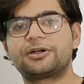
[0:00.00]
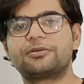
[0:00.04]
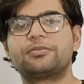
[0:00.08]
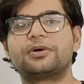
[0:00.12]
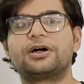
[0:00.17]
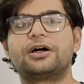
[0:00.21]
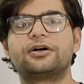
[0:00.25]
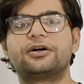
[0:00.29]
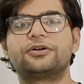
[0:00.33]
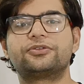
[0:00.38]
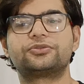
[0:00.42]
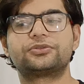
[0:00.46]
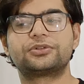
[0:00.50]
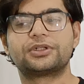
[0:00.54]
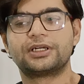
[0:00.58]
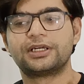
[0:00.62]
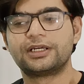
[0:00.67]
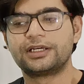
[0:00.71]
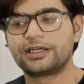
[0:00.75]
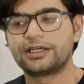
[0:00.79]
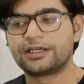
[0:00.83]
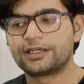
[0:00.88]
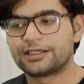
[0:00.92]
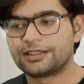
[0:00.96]
about
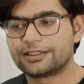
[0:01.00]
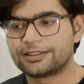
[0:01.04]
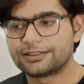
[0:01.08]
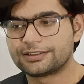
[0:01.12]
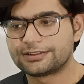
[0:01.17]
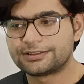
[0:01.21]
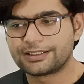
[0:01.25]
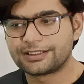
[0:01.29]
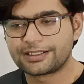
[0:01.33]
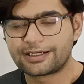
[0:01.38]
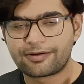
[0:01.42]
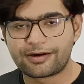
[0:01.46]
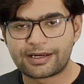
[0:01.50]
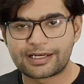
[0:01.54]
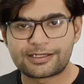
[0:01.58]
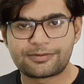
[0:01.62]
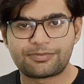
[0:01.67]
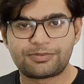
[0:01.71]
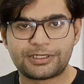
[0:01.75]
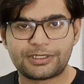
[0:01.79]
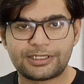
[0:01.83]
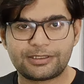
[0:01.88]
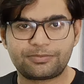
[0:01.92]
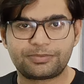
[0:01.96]
the
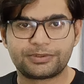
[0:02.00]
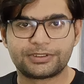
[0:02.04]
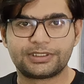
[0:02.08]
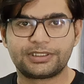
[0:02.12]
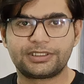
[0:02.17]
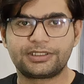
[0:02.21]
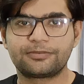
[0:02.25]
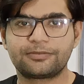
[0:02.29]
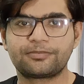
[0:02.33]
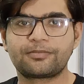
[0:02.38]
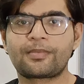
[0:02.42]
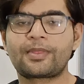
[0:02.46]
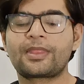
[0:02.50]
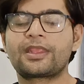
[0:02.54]
great people.